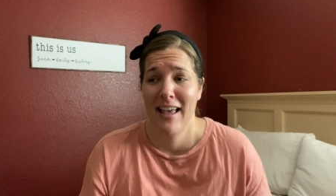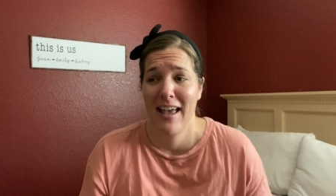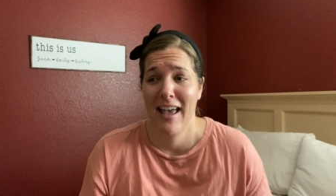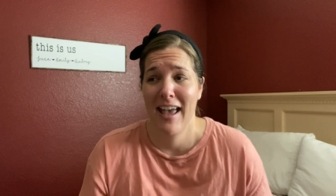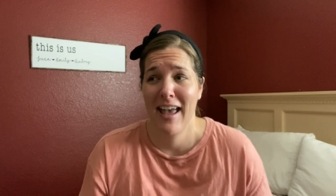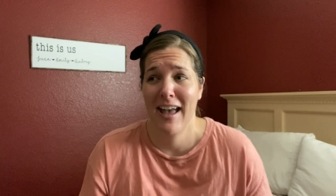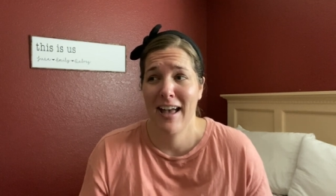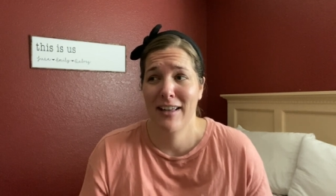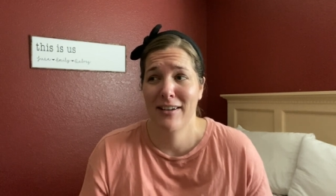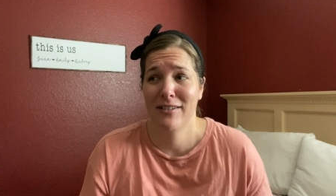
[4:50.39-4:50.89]

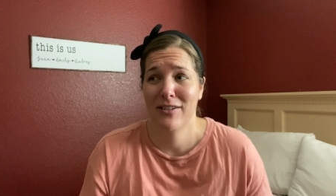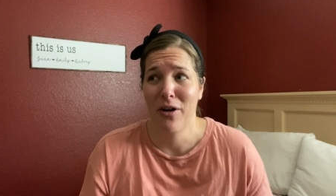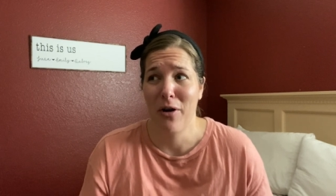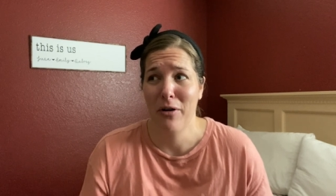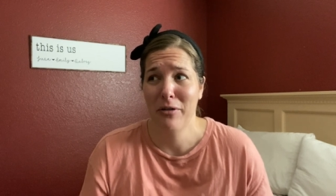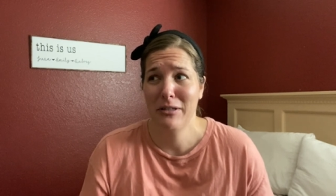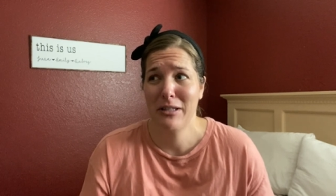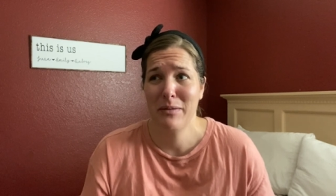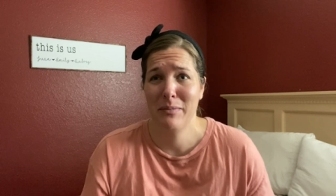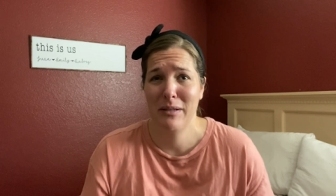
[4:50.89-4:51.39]
and
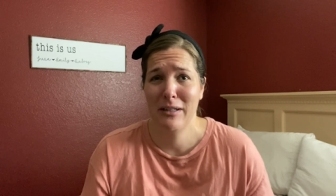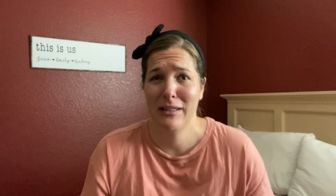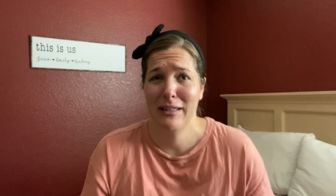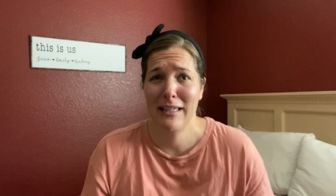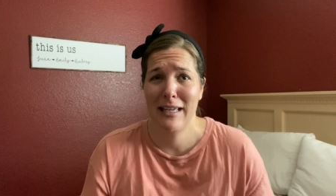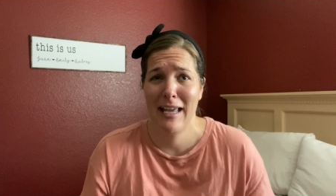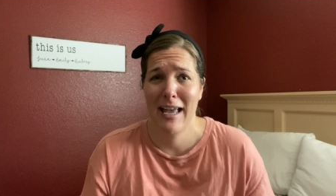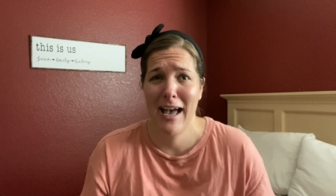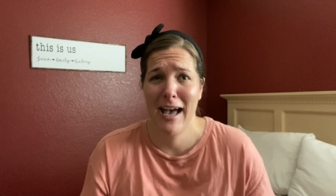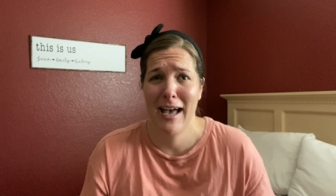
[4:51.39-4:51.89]

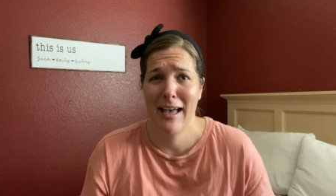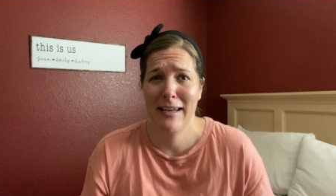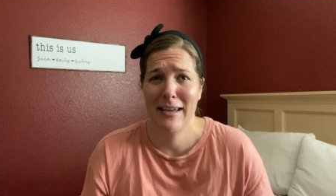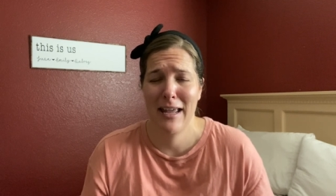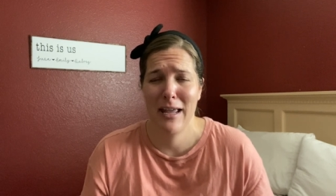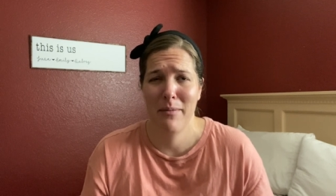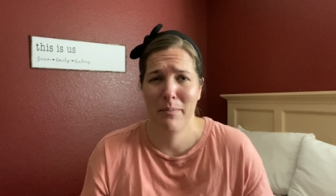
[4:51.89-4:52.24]
ultimately had a